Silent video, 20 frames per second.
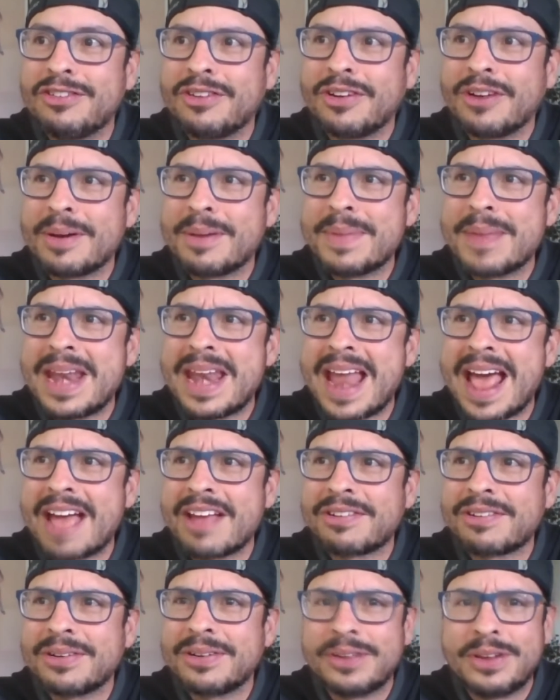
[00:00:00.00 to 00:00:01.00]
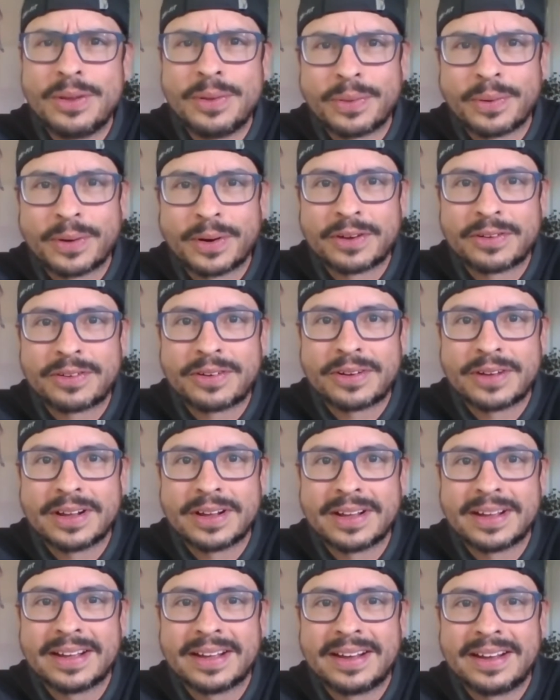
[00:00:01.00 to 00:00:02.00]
German National Youth Orchestra